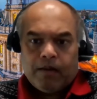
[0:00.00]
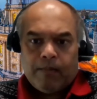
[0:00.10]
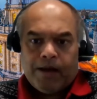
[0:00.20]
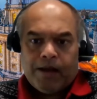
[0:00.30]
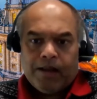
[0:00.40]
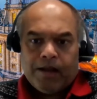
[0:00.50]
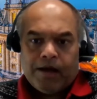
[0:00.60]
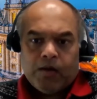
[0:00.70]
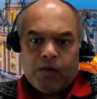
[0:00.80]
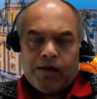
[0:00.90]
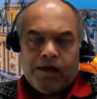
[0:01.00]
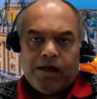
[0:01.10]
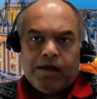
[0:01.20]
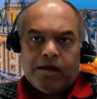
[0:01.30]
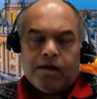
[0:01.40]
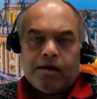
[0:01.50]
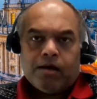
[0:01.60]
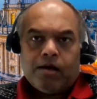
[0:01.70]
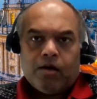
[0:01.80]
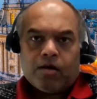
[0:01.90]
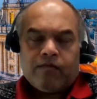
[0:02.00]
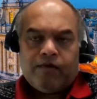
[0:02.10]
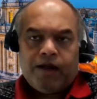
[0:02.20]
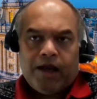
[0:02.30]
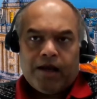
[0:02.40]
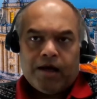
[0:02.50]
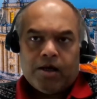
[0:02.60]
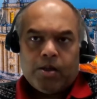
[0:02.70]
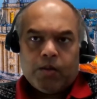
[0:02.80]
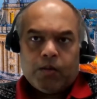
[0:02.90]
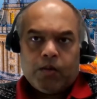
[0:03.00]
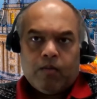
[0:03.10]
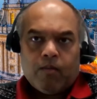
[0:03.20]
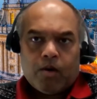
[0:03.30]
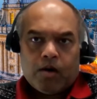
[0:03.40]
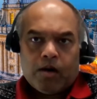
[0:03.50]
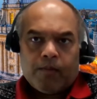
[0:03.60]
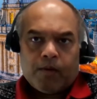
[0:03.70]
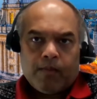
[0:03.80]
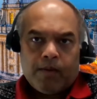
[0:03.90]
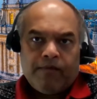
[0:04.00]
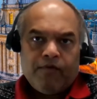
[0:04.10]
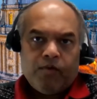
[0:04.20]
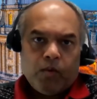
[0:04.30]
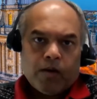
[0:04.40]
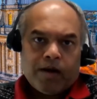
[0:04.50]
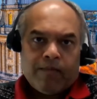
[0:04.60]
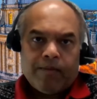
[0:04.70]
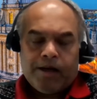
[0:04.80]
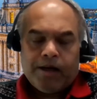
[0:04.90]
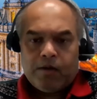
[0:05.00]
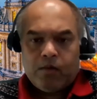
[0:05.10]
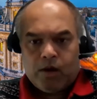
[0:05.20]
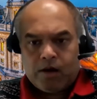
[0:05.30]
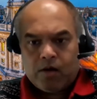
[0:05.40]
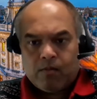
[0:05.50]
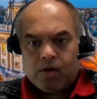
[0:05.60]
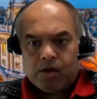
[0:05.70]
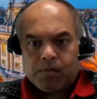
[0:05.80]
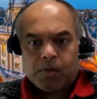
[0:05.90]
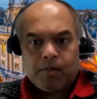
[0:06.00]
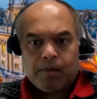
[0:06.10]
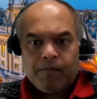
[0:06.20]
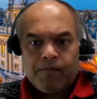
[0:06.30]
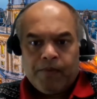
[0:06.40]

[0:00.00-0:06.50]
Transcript: meaning that you need a lot of data to model a problem. If you do not have the data, you cannot model the problem.